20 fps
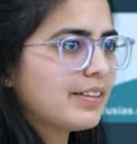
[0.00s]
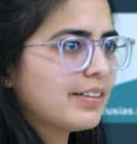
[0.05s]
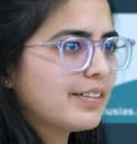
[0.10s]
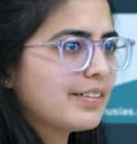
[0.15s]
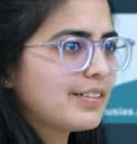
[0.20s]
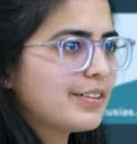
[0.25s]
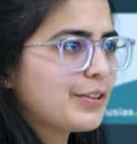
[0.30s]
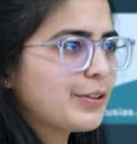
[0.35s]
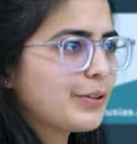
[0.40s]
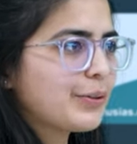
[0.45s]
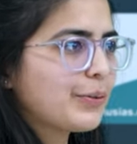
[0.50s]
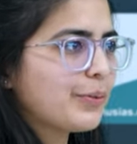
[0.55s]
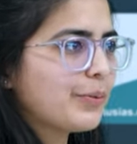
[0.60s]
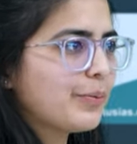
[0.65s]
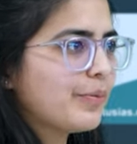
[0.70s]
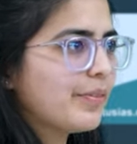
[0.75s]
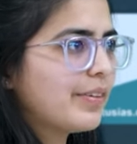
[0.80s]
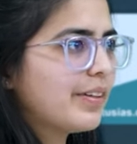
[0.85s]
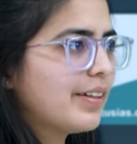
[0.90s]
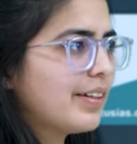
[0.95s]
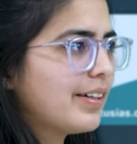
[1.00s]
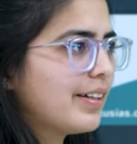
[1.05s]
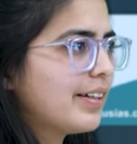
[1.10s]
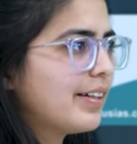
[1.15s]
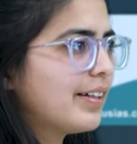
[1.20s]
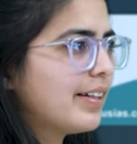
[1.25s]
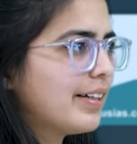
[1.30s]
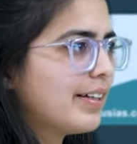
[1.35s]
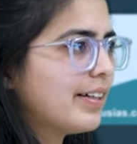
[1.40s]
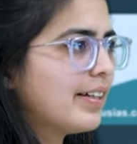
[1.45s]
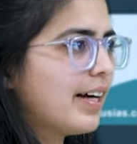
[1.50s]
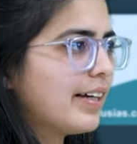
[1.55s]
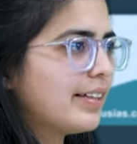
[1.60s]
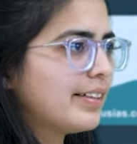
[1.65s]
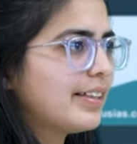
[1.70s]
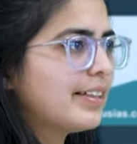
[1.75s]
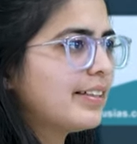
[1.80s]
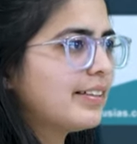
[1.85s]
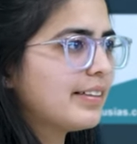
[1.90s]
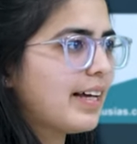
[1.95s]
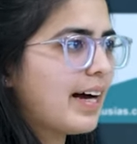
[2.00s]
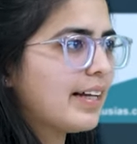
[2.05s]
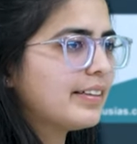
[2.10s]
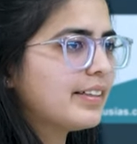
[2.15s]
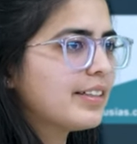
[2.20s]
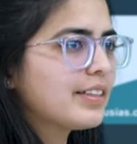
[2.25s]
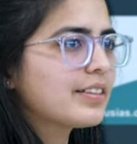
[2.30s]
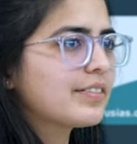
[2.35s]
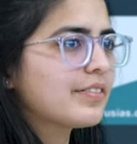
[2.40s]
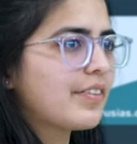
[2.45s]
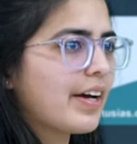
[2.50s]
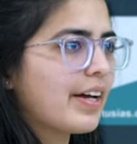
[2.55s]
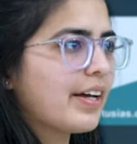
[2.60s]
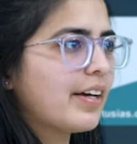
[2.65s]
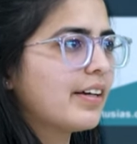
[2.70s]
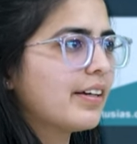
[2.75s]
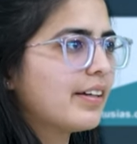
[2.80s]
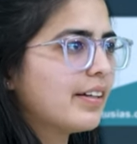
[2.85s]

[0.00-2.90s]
So, I think that is why